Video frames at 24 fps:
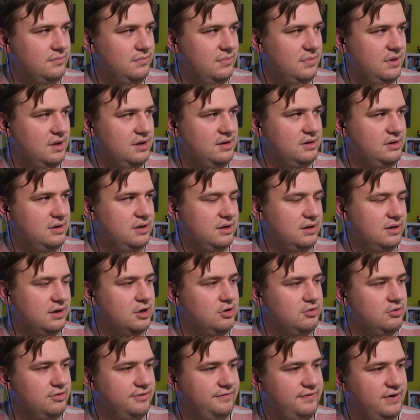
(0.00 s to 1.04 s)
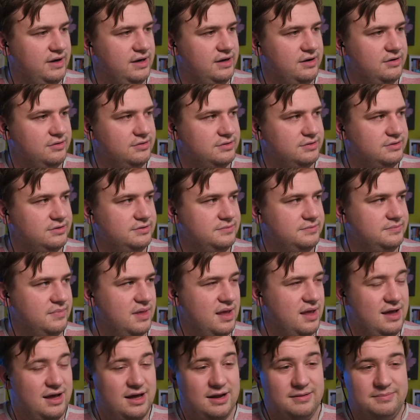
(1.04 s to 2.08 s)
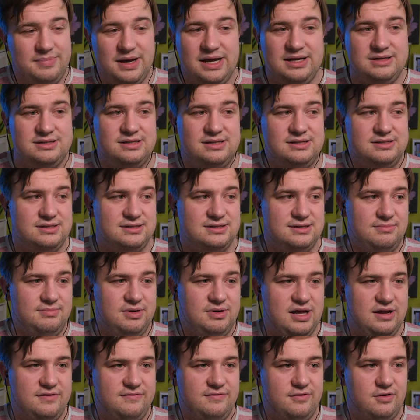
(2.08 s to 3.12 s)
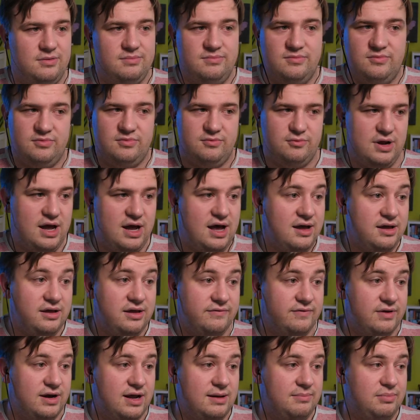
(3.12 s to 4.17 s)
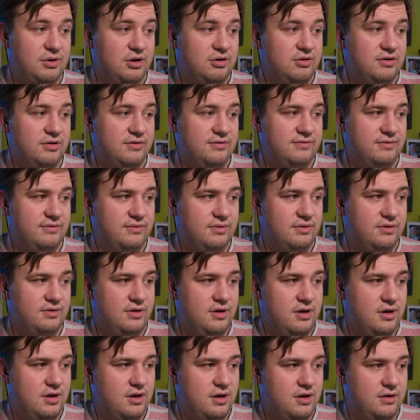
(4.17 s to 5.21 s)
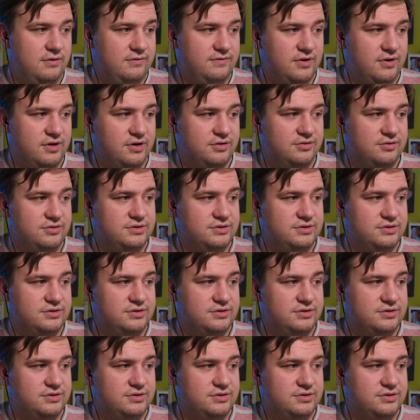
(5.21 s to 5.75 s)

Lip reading: Can go to videos, and Pexels is a platform where I even uploaded photos,